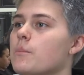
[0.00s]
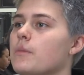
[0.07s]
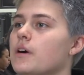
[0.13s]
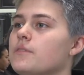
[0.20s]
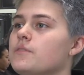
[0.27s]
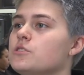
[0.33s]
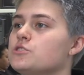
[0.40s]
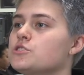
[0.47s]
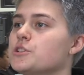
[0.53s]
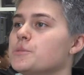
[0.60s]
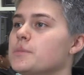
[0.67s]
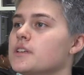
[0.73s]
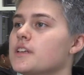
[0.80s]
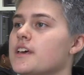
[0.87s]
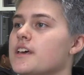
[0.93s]
My
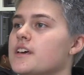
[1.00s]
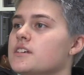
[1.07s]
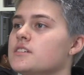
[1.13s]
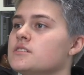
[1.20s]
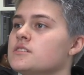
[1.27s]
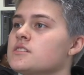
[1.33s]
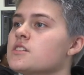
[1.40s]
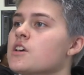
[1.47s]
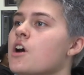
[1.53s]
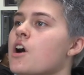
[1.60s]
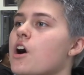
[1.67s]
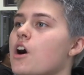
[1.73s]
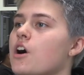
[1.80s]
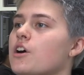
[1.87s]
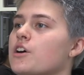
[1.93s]
future plans
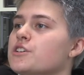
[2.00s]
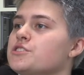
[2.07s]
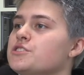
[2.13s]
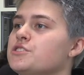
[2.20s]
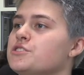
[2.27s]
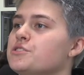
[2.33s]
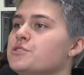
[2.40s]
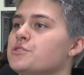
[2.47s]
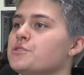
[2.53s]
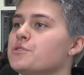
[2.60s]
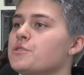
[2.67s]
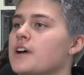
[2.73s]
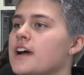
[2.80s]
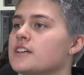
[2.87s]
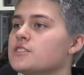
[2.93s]
are
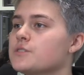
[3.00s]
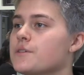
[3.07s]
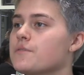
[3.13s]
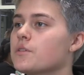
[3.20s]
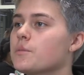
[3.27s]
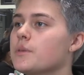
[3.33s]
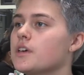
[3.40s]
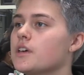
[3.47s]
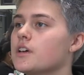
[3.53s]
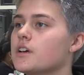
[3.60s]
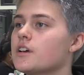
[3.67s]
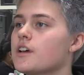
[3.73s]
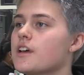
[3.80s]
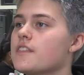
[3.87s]
to graduate from here